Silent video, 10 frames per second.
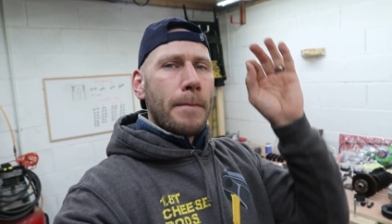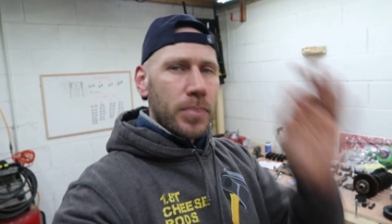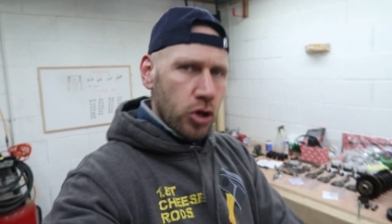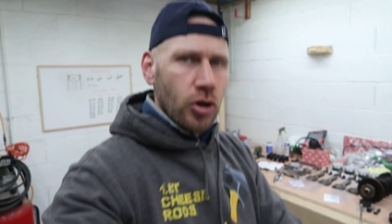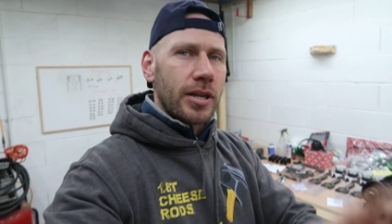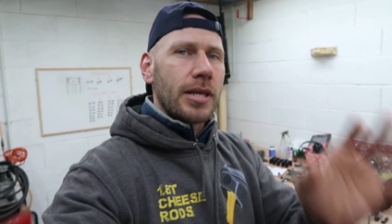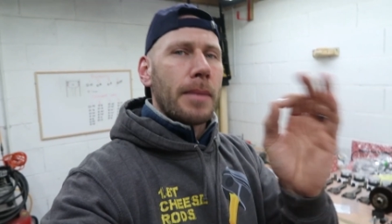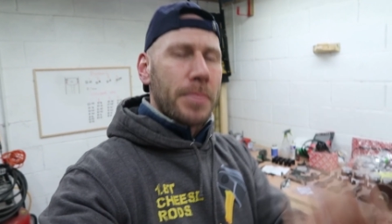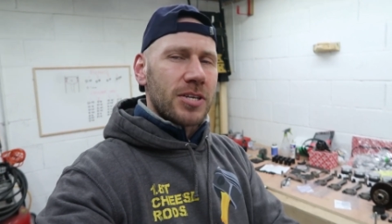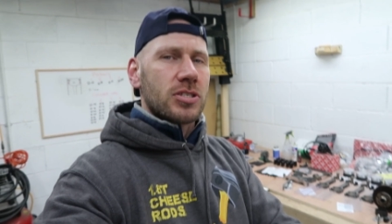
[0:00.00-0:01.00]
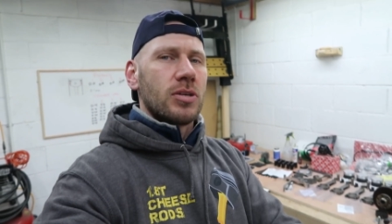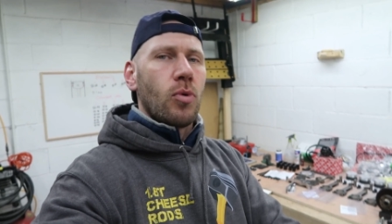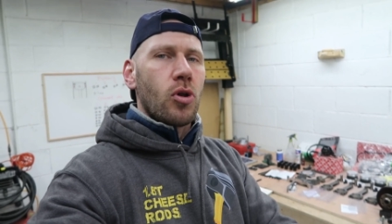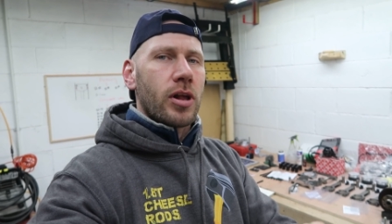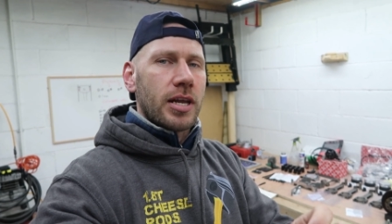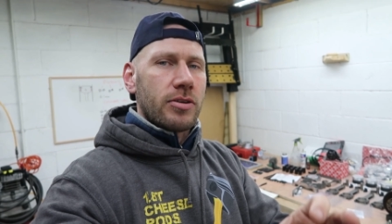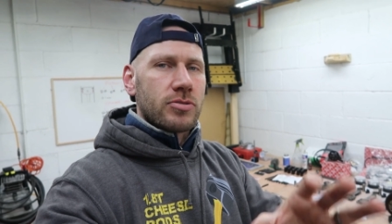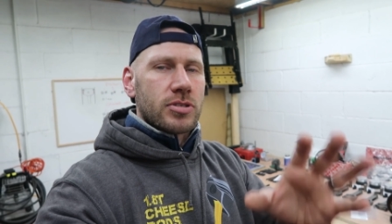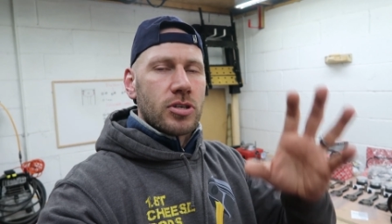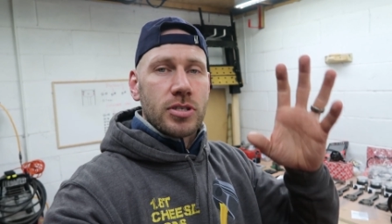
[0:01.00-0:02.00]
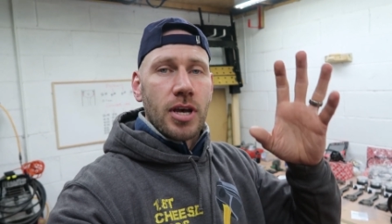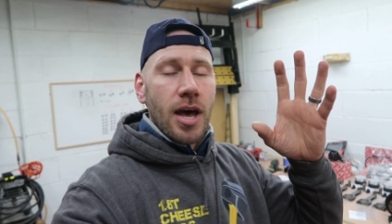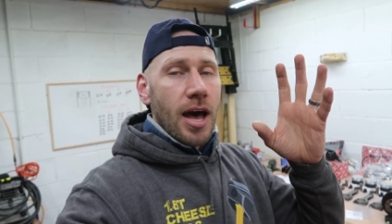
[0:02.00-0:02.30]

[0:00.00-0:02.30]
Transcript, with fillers: purely a piston wall clearance, because